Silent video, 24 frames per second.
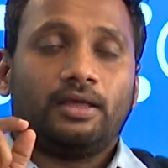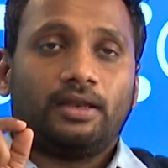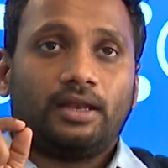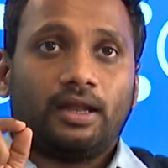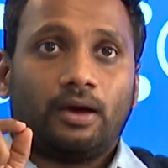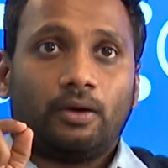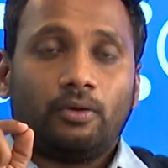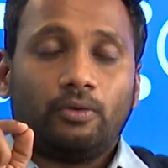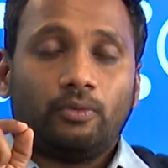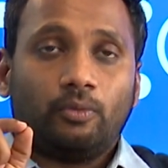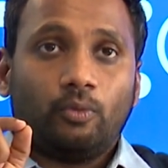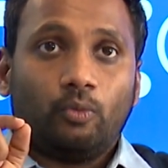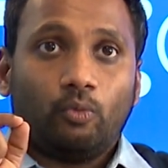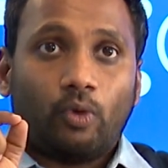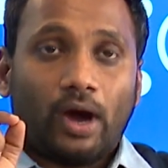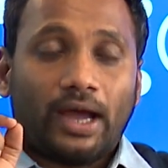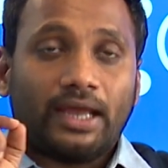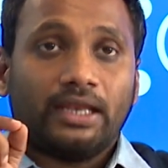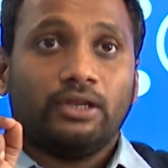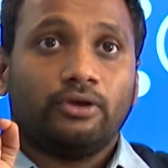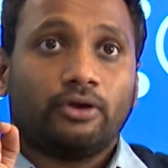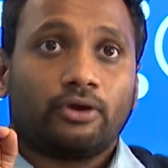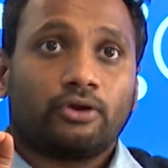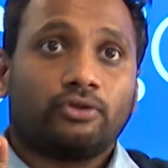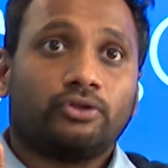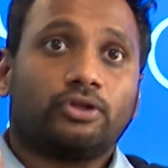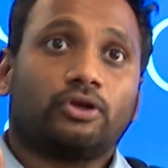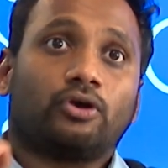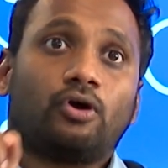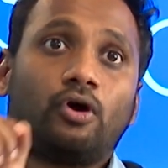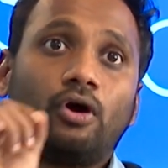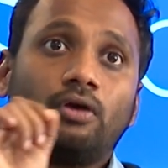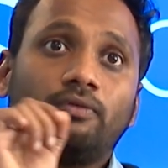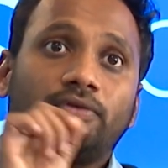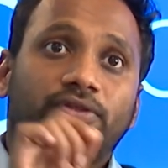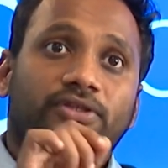Now, while you are on the
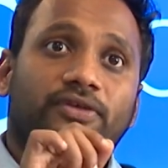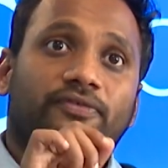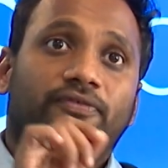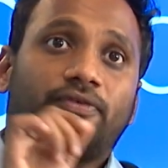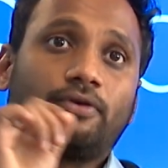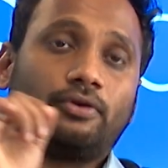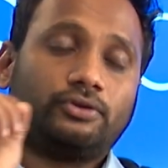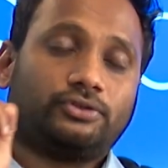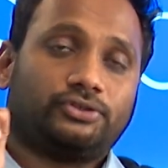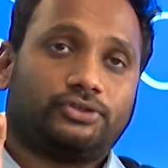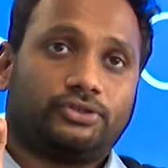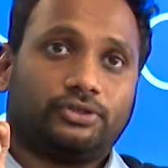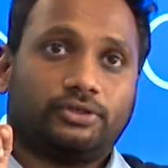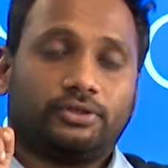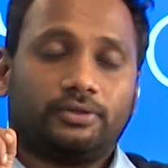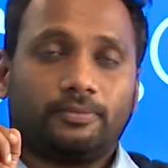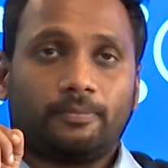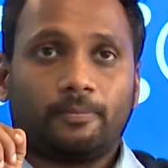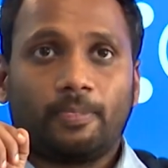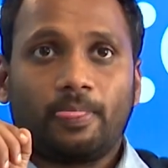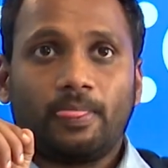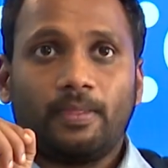call with the fraudster,